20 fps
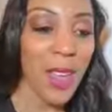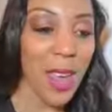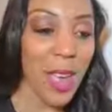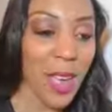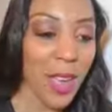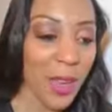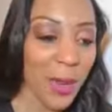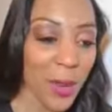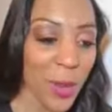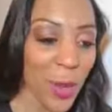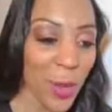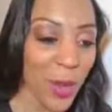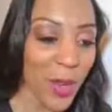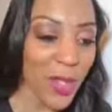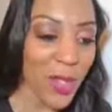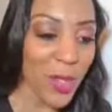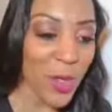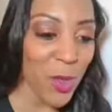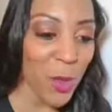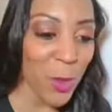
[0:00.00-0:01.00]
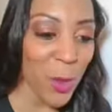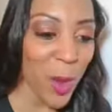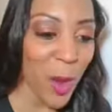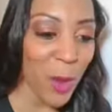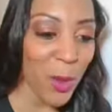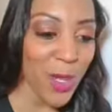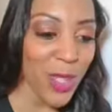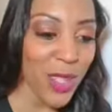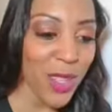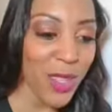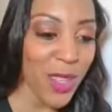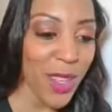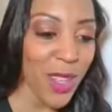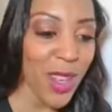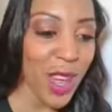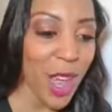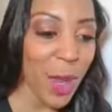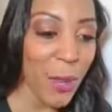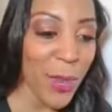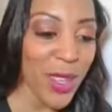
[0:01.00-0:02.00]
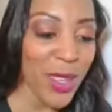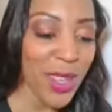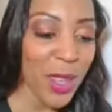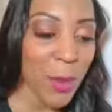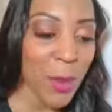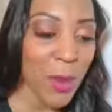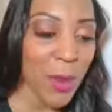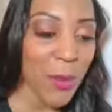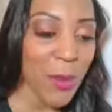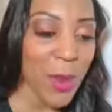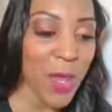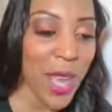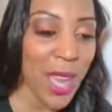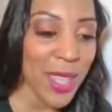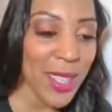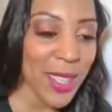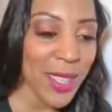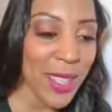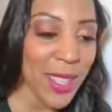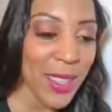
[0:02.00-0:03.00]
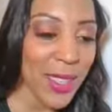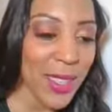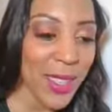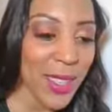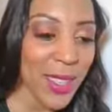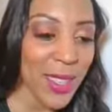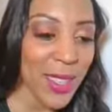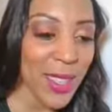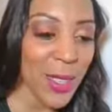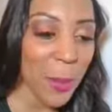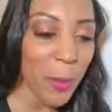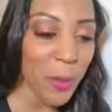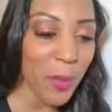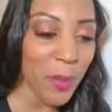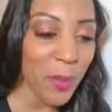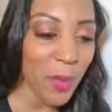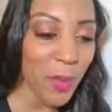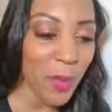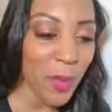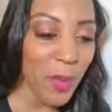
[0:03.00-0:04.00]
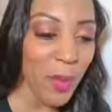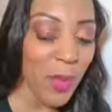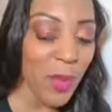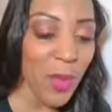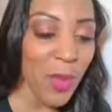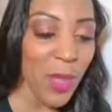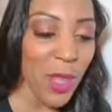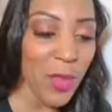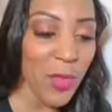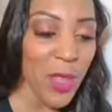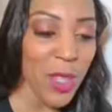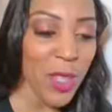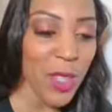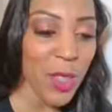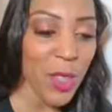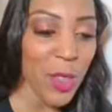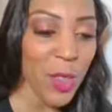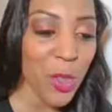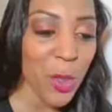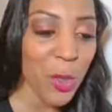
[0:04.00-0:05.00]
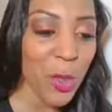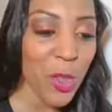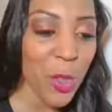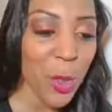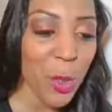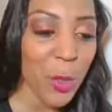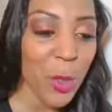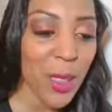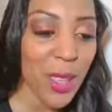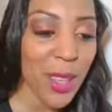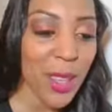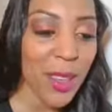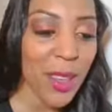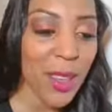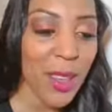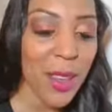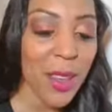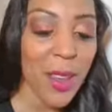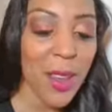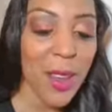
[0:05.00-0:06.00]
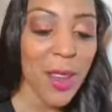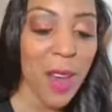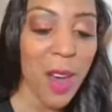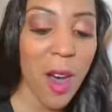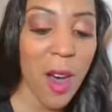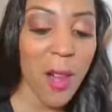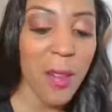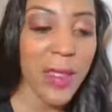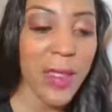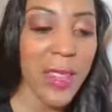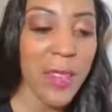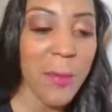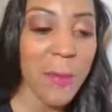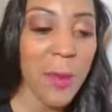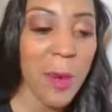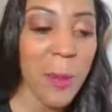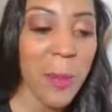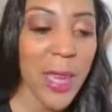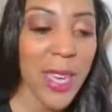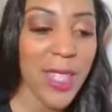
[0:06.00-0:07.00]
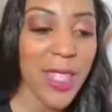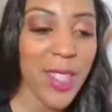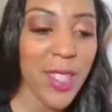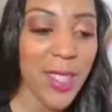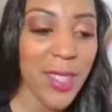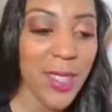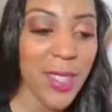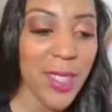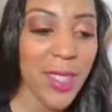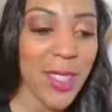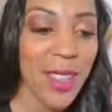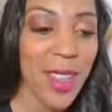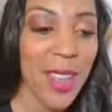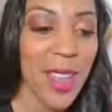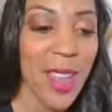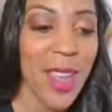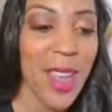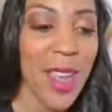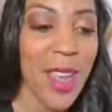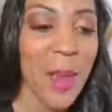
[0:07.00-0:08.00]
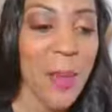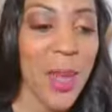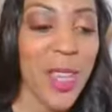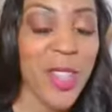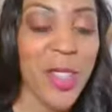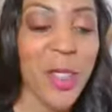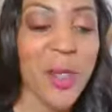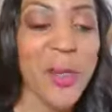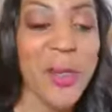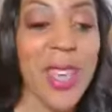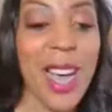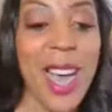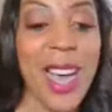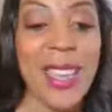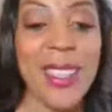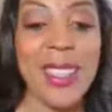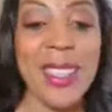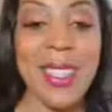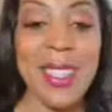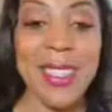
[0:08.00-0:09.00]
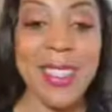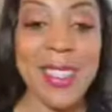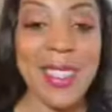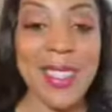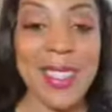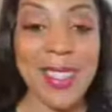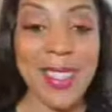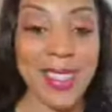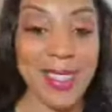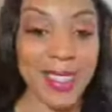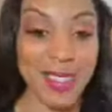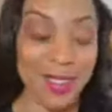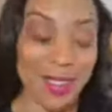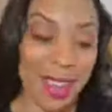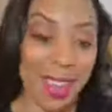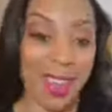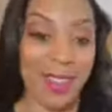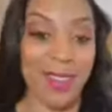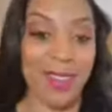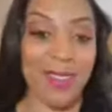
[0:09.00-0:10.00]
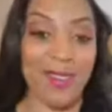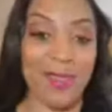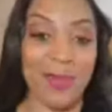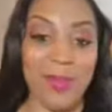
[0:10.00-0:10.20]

I am going to post in the comments. Let me know if you guys see this. This is a YouTube link called Lit Formations. Make sure you guys listen to this tonight.